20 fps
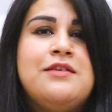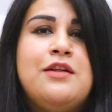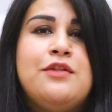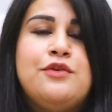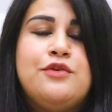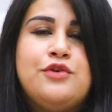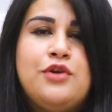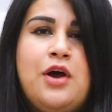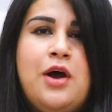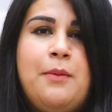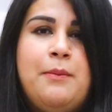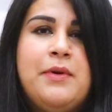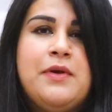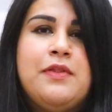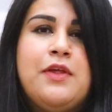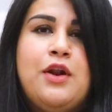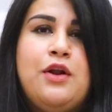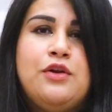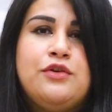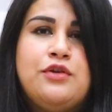another topic
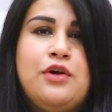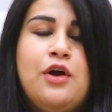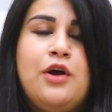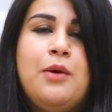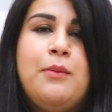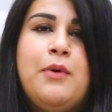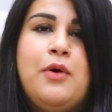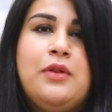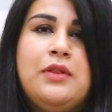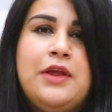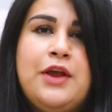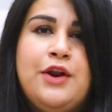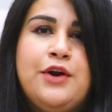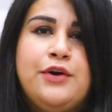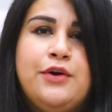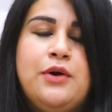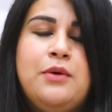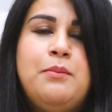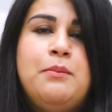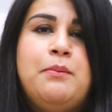that I'll talk about
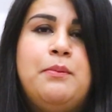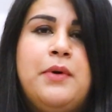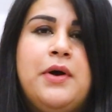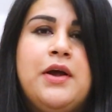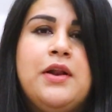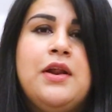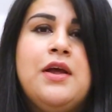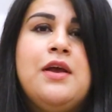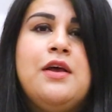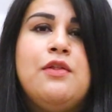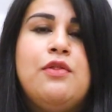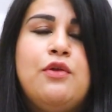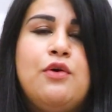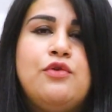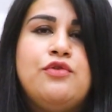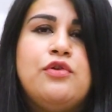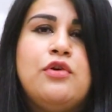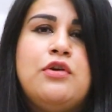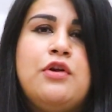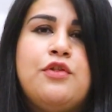later, but
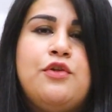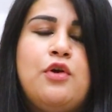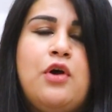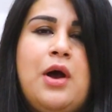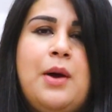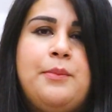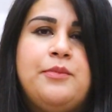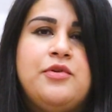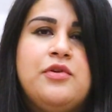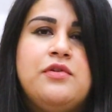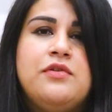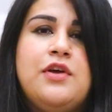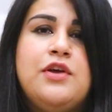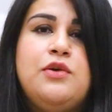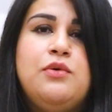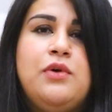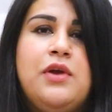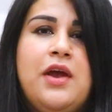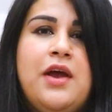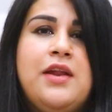those are another options that
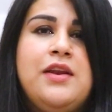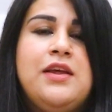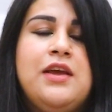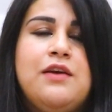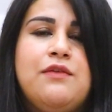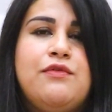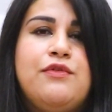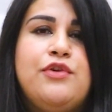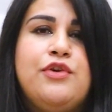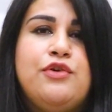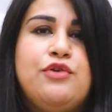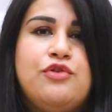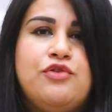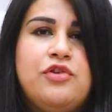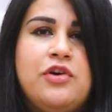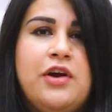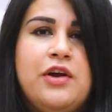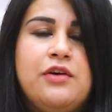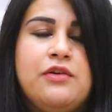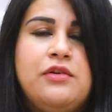you can give to your
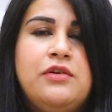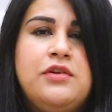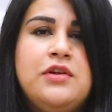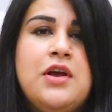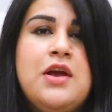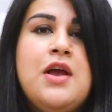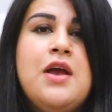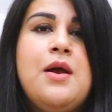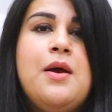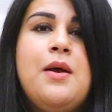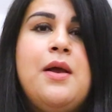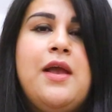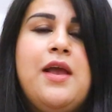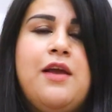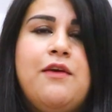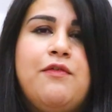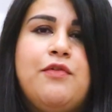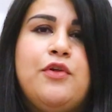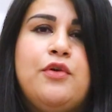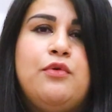child
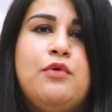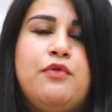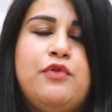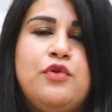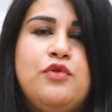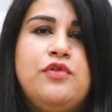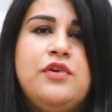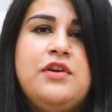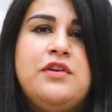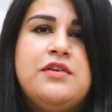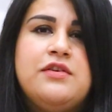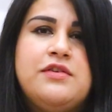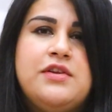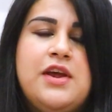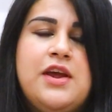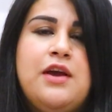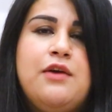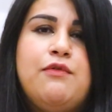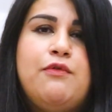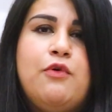if they're refusing to
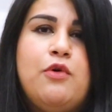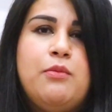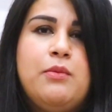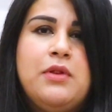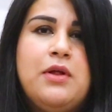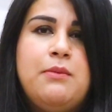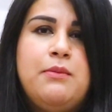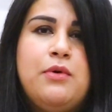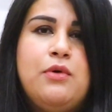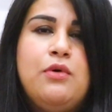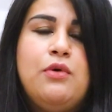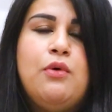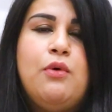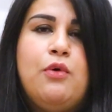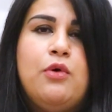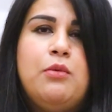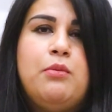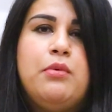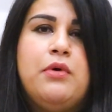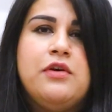take formula milk
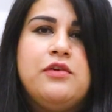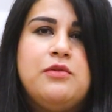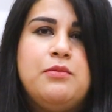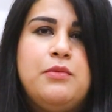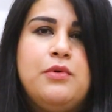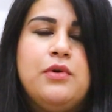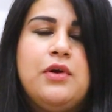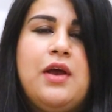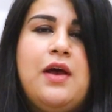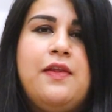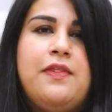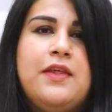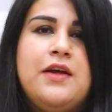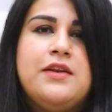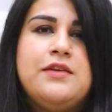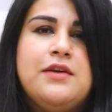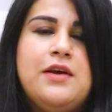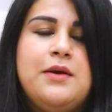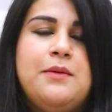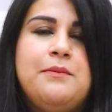or breast milk at
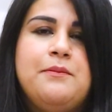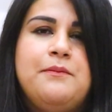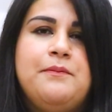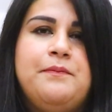that time.